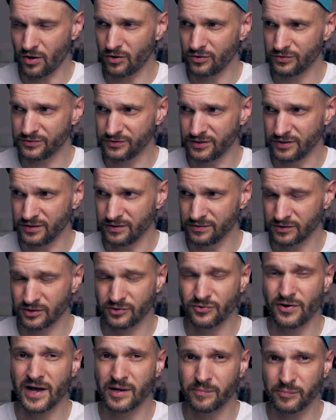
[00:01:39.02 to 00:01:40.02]
are the
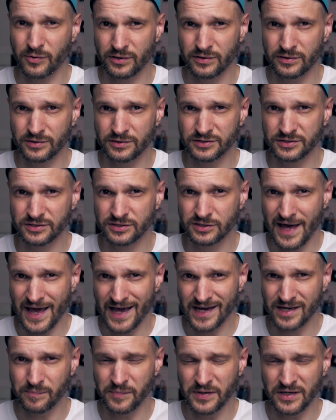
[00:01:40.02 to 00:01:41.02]
Crankbrothers
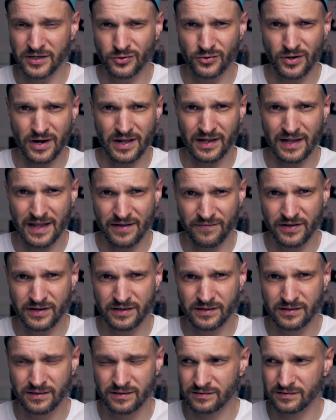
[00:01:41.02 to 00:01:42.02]
Eggbeater
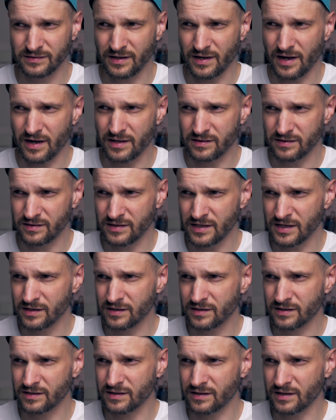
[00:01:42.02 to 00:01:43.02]
11 that I
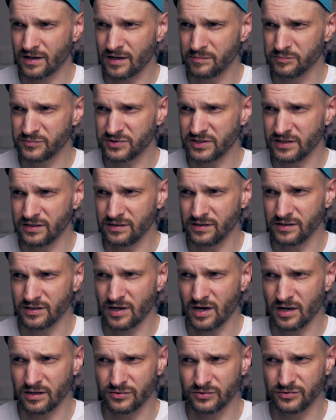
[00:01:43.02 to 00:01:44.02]
think comes in at
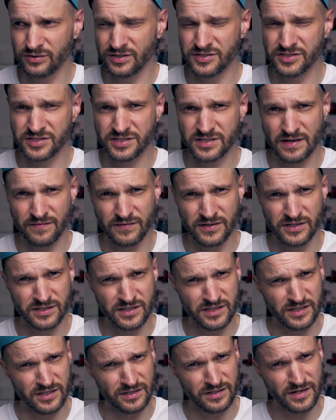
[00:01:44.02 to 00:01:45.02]

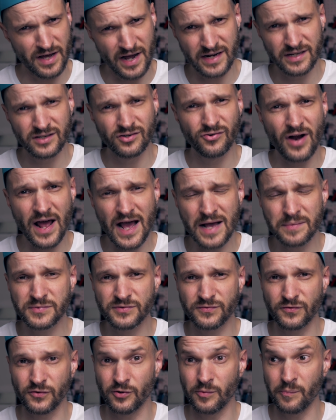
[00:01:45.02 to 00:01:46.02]
179
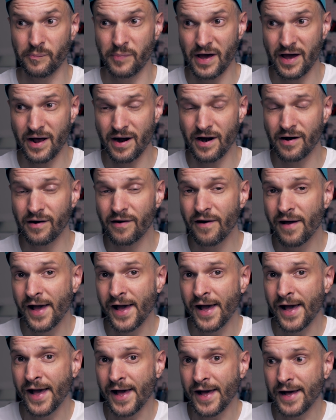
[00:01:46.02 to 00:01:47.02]
grams for the pair,
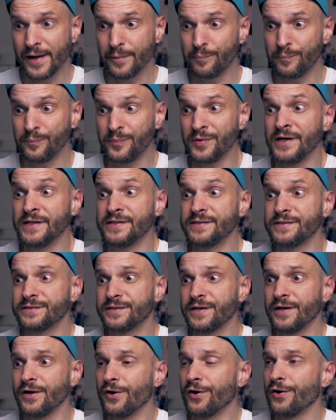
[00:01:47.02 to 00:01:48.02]
but
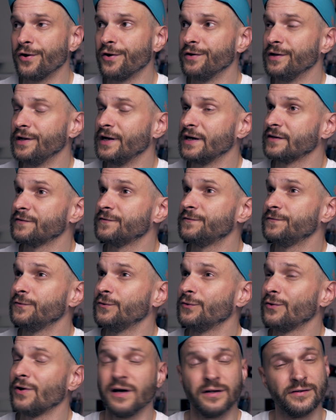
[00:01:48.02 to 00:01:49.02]
they are like
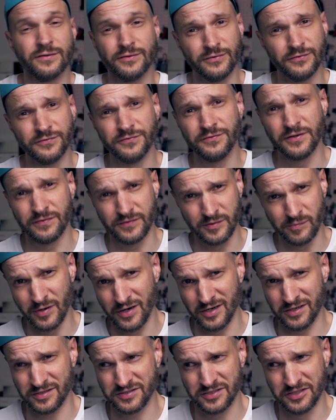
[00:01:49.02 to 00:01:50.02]
450
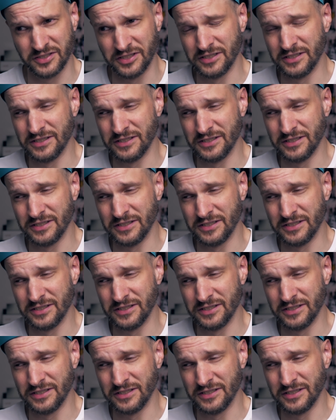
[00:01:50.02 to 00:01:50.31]
bucks.